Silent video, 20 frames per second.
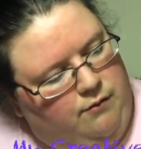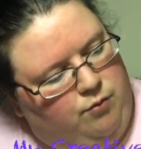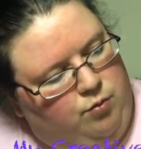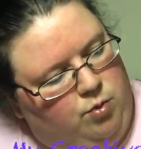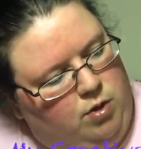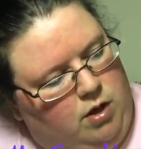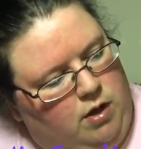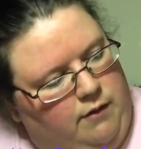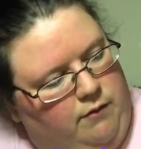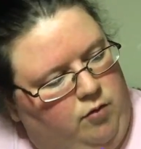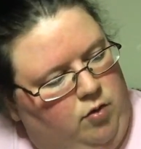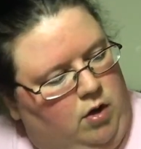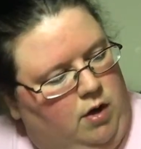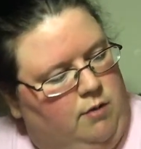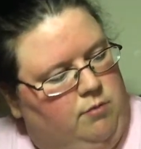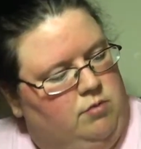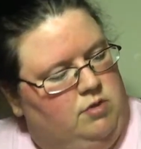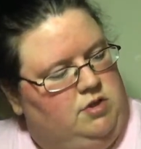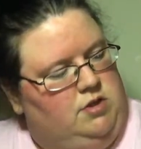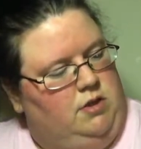whatever
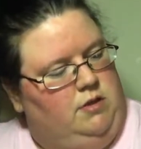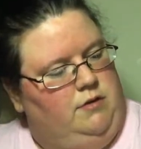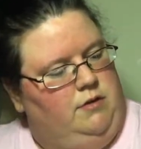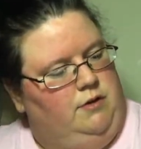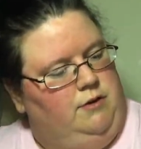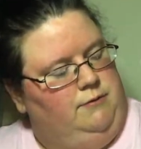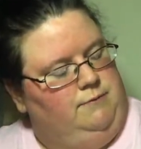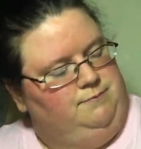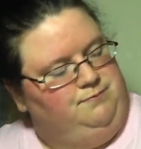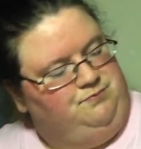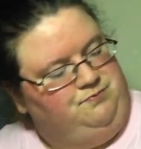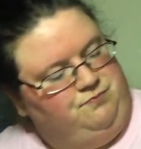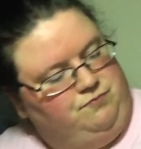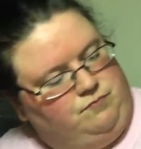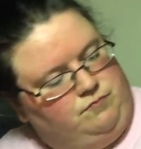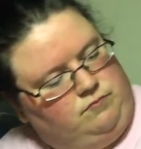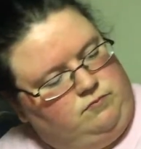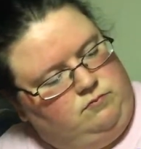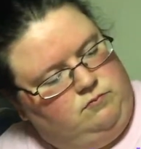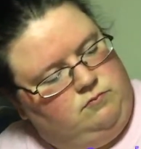I was under
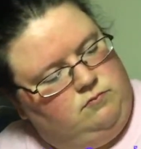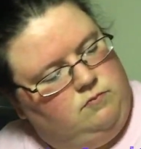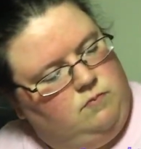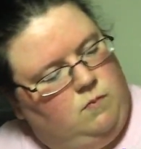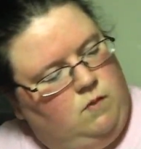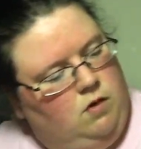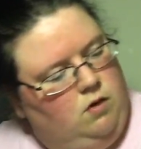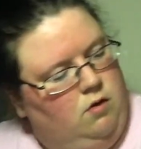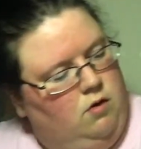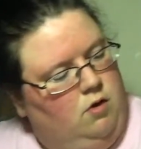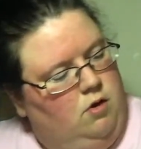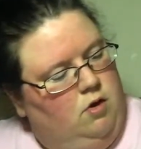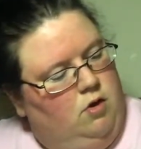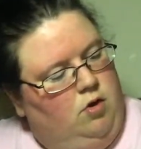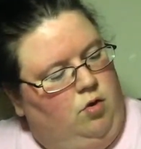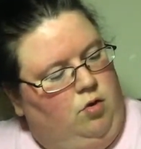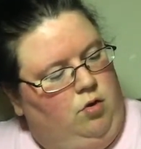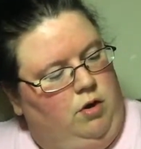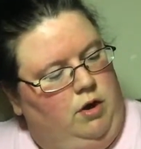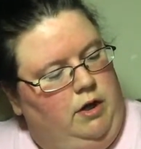
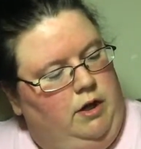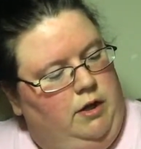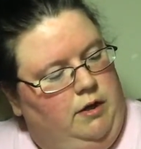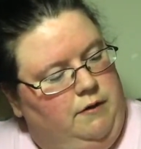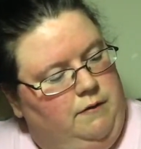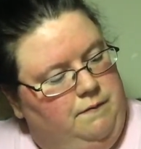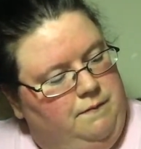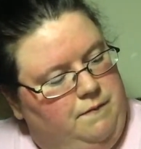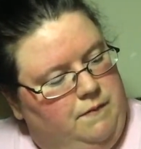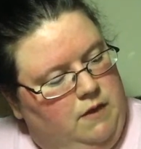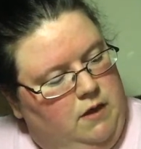or in.